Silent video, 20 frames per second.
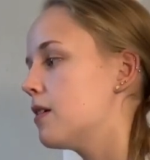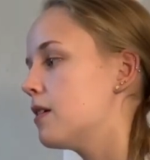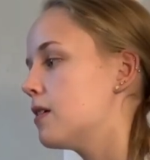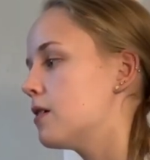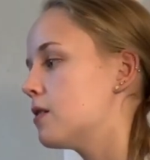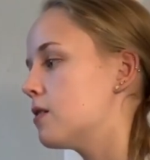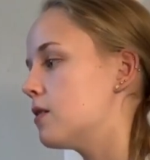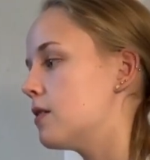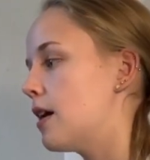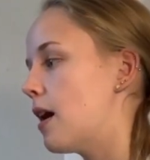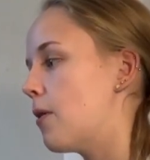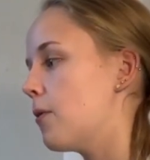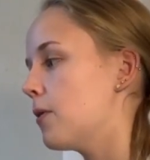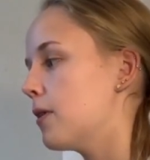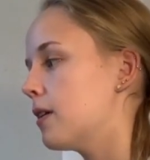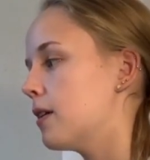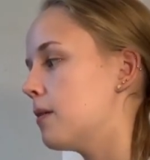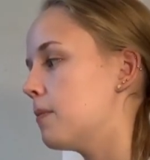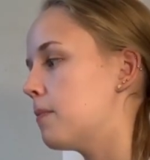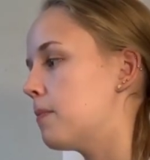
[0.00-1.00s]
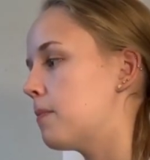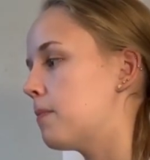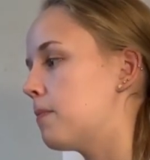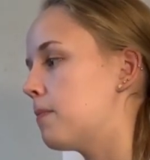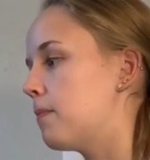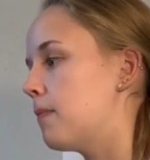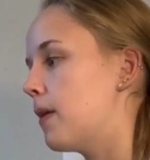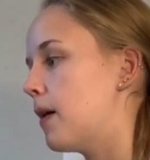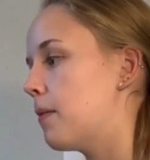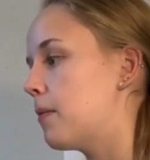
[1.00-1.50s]
So now I'm
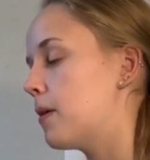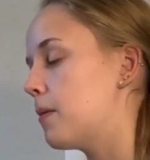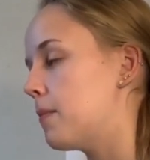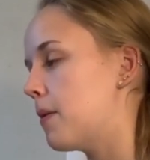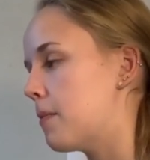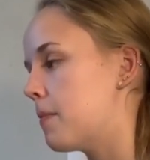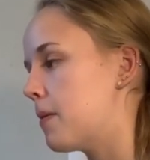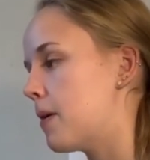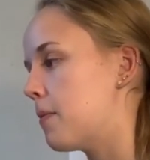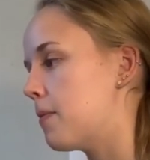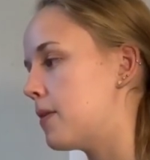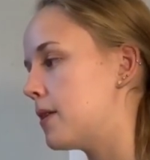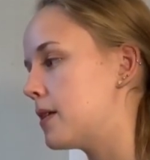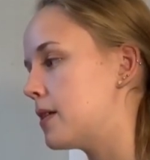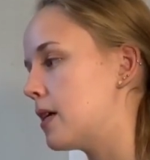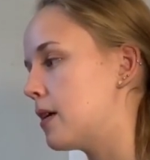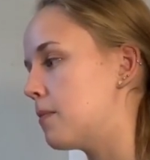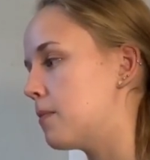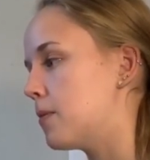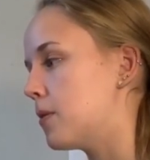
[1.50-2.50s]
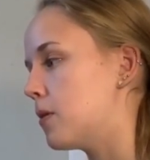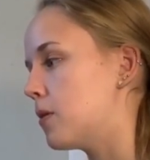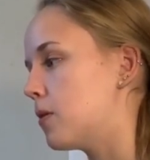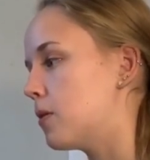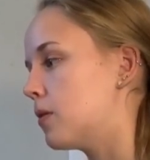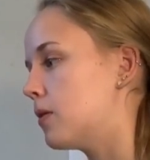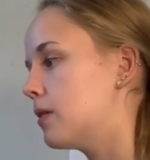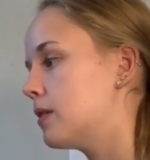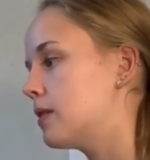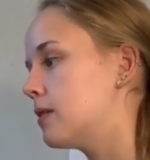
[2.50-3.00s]
gonna bump up the
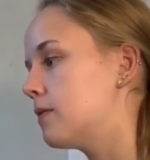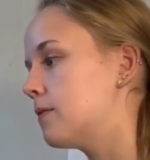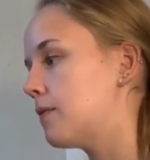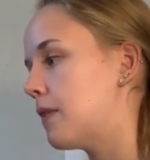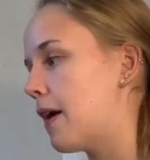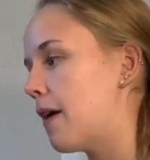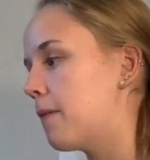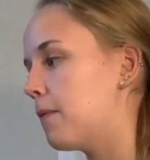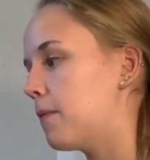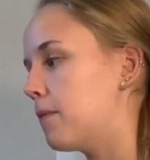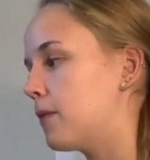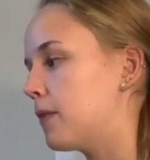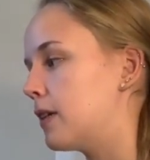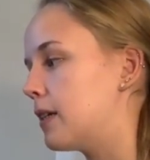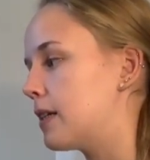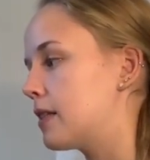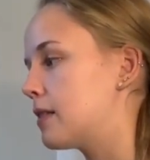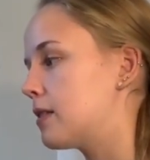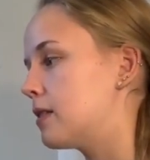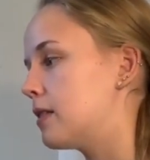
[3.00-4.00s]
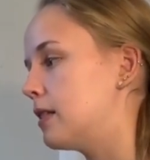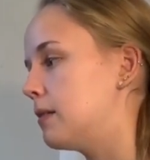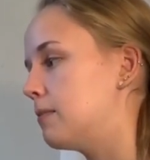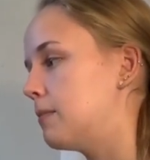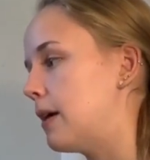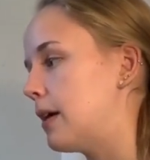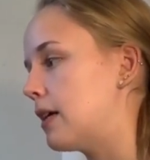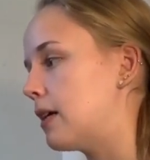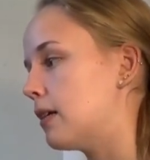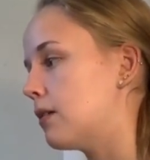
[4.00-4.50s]
tempo 5 clicks to
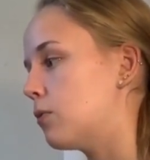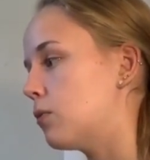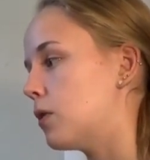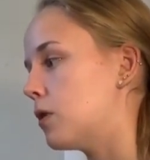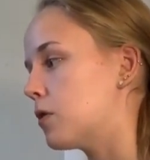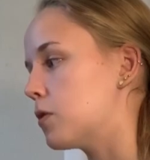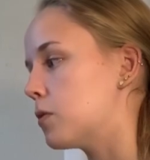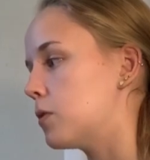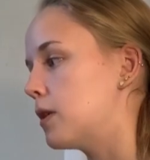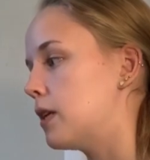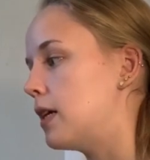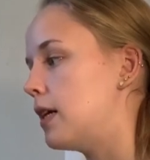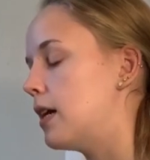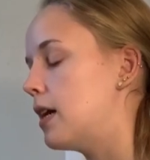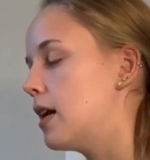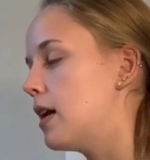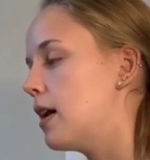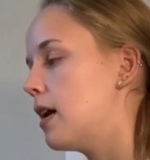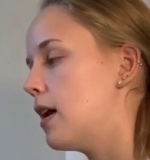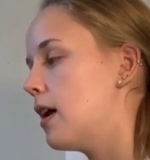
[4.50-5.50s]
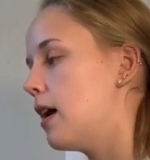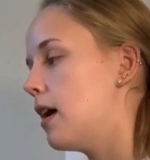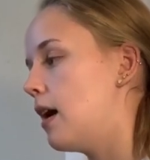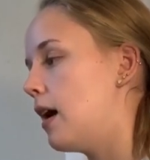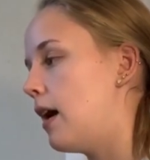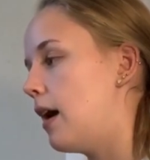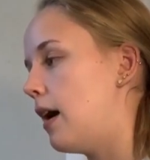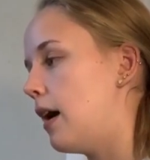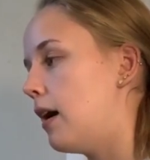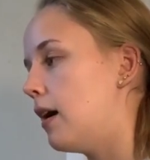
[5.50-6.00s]
make it 120.
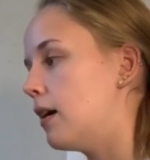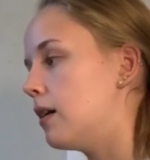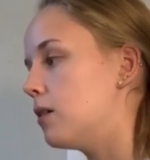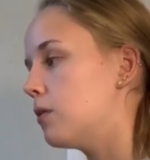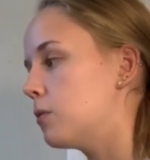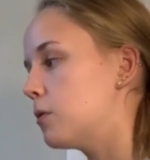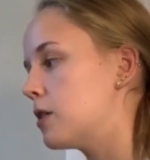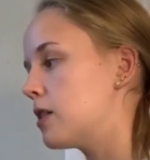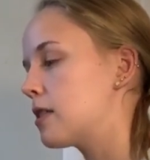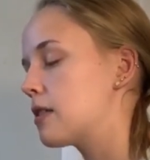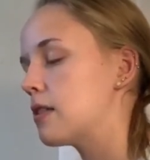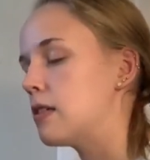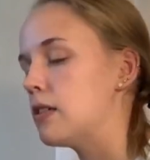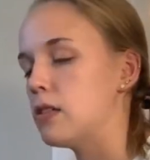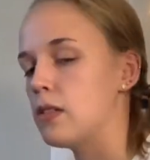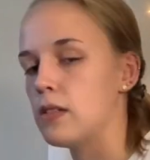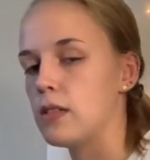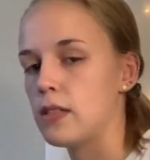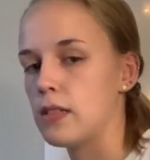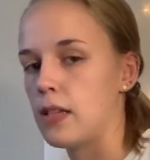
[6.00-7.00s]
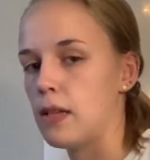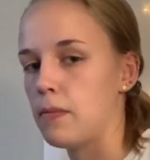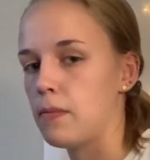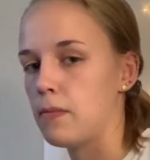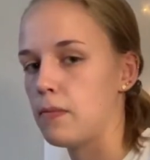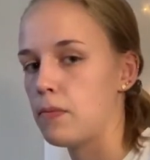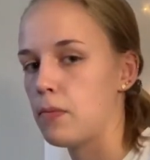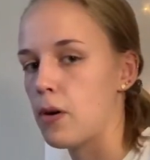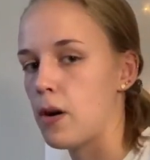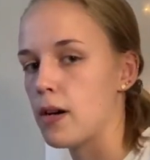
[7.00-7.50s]
And we're just going to do the
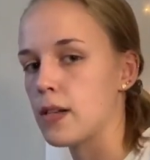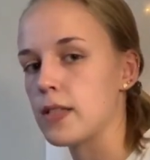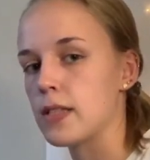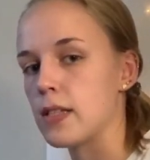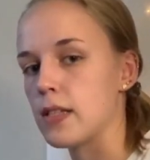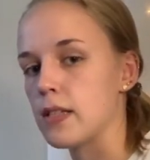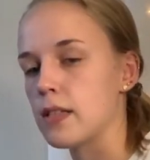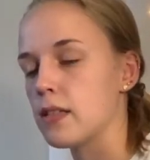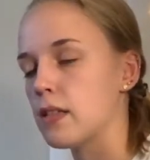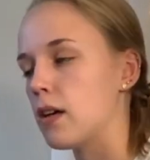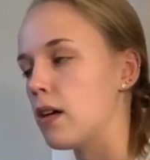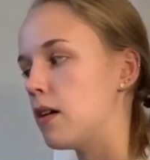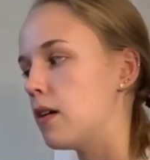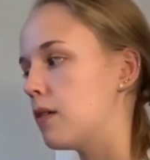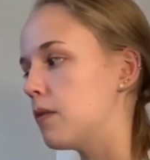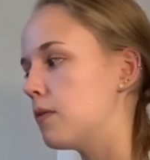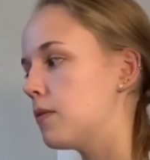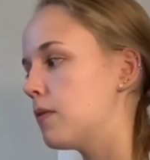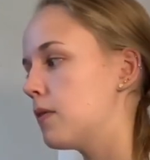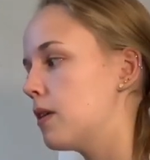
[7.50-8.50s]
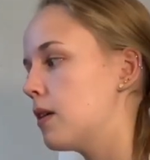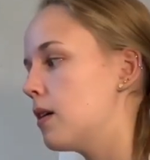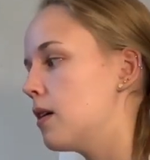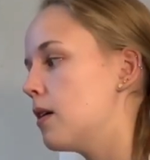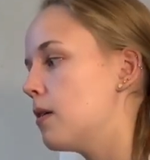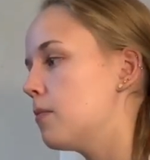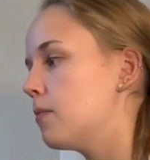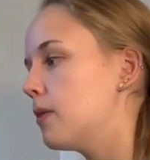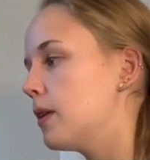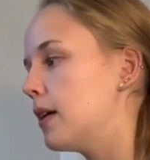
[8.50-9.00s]
same process of
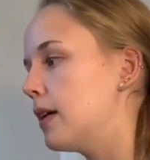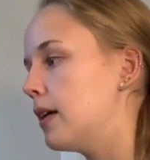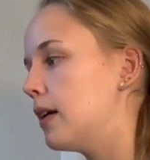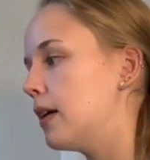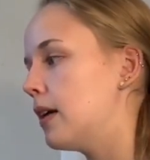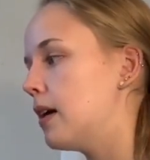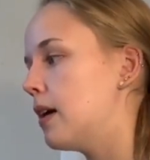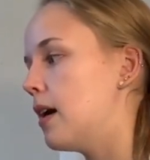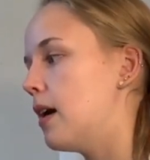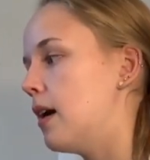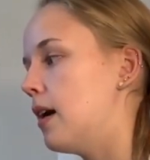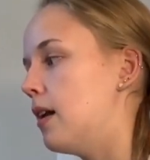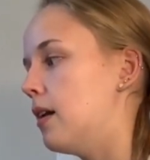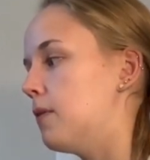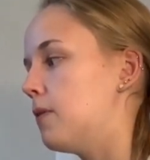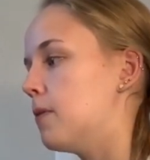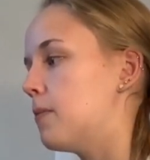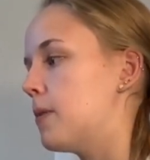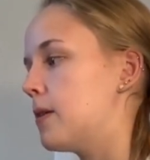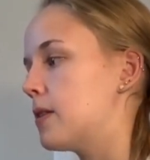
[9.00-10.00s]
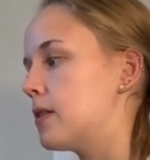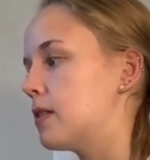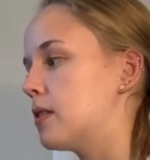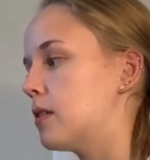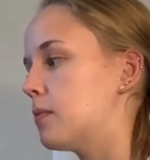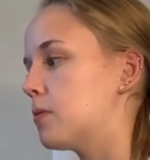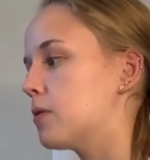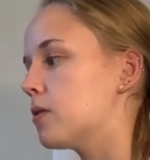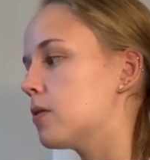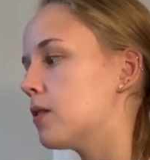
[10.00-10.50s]
playing it, and if it messes
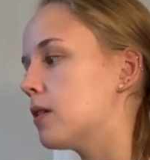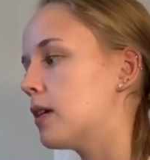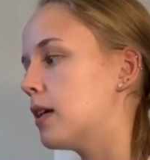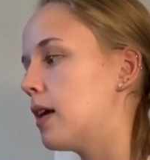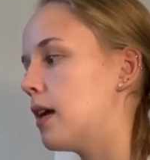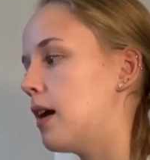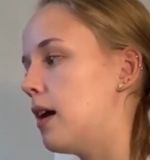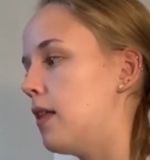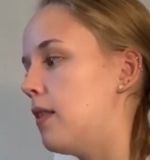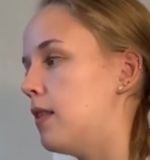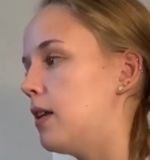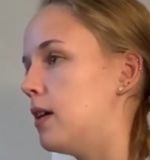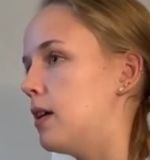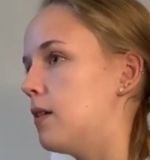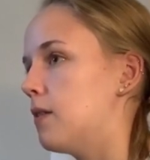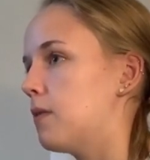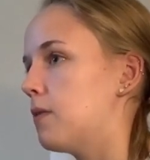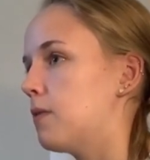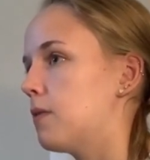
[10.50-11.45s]
up, slurring it, and then if